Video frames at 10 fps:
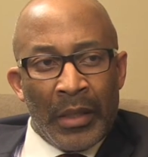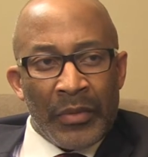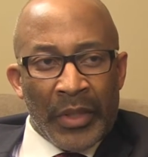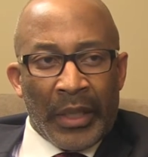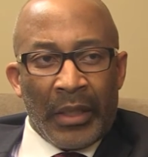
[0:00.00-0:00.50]

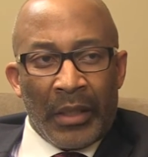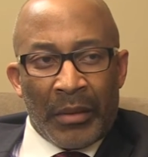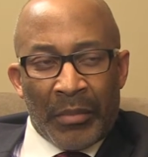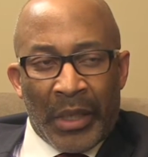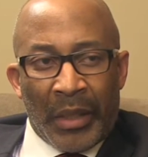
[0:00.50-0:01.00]
Second,
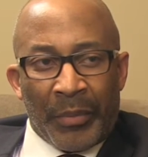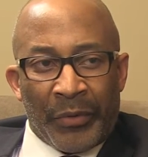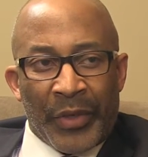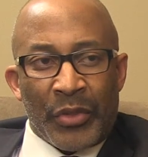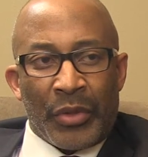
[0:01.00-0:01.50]
in my
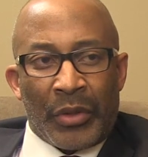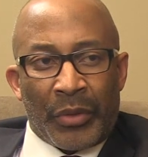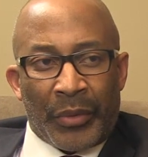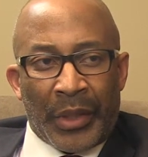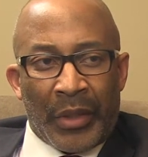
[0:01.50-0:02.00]
professional
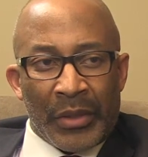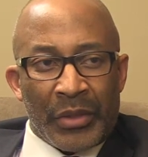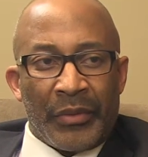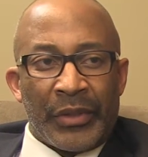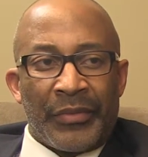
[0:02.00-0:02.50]
career, I
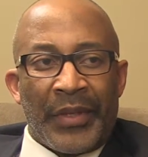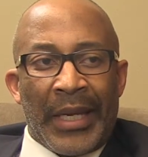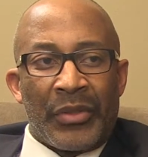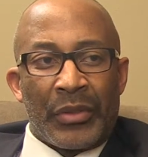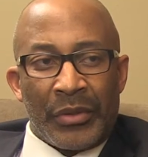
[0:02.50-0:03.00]
serve as a
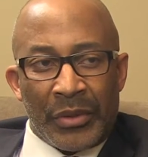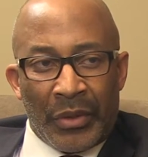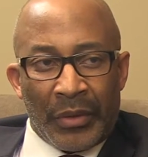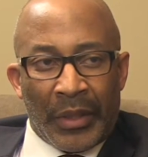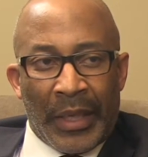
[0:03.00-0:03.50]
financial
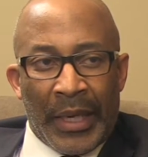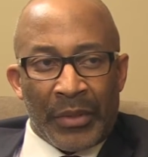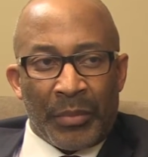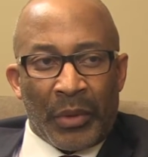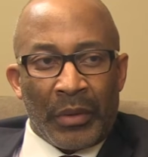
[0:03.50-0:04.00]
consultant and
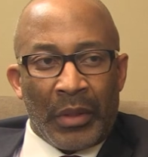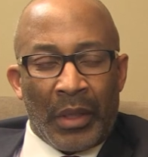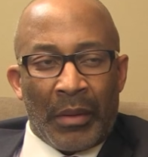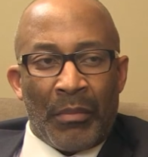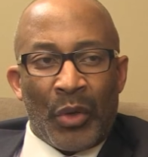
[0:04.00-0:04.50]
expert,
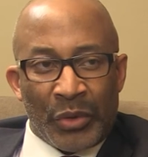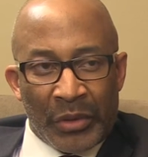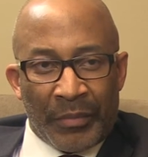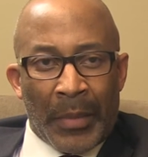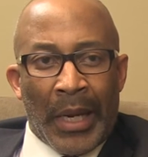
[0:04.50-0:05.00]
and
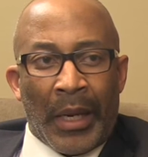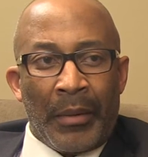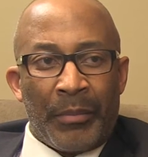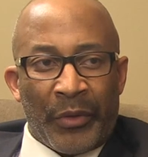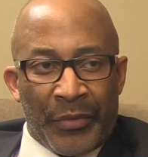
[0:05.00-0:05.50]
most of my
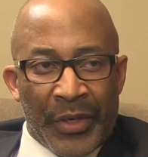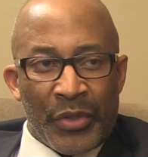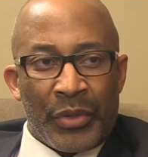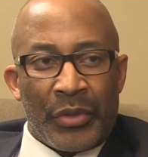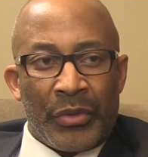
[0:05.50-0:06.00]

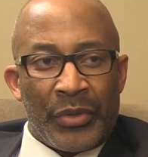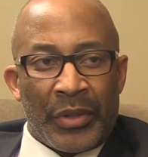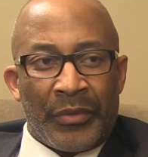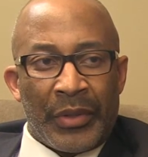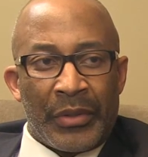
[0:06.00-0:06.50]
professional
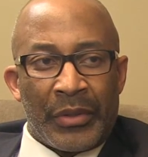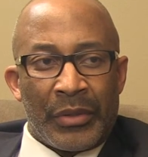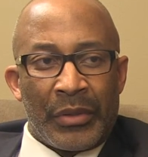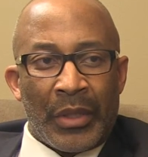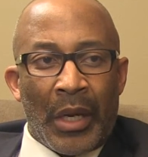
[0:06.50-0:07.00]
service
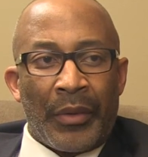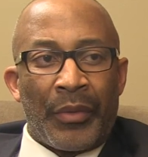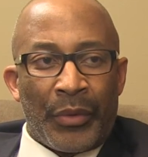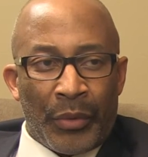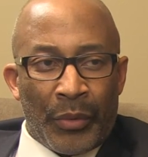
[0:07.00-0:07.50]
is done
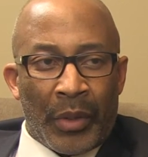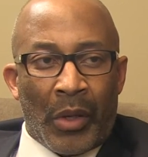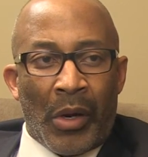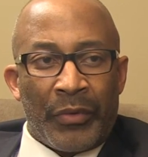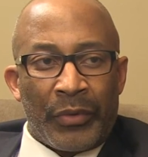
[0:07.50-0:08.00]
through a
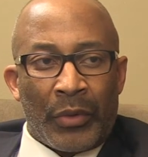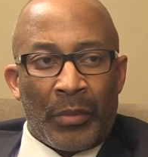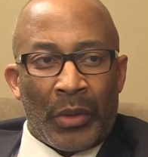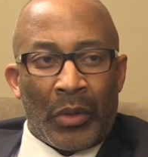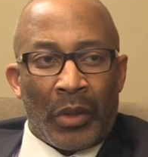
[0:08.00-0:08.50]
law
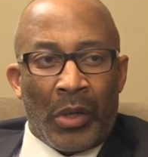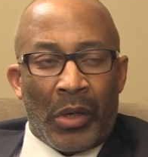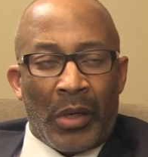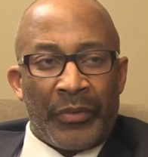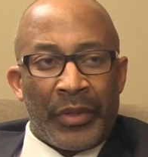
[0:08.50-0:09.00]
firm or a
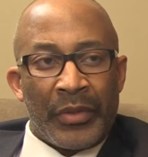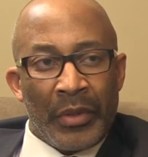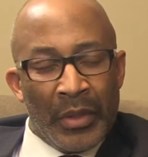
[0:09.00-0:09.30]
law office.